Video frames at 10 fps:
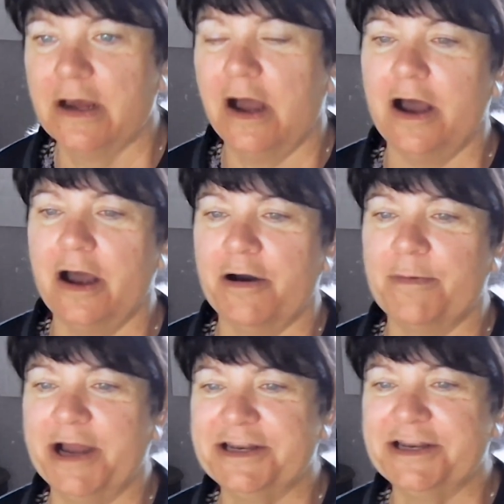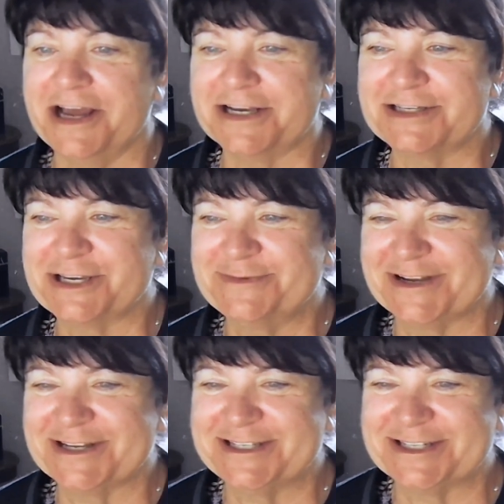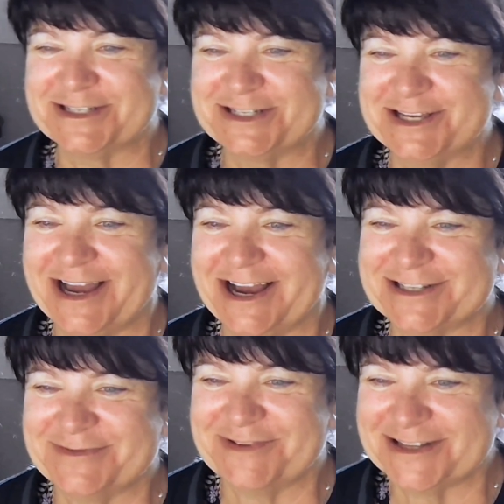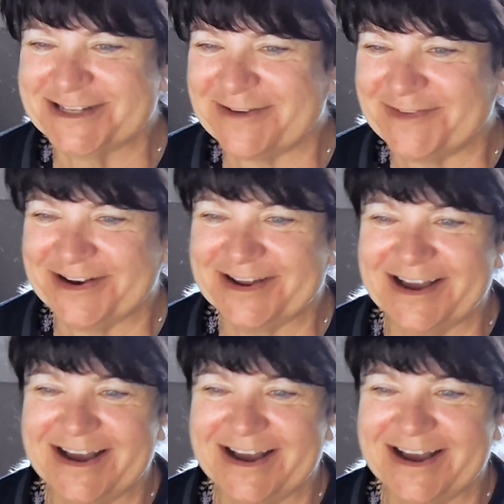I didn't actually expect to actually make this happen."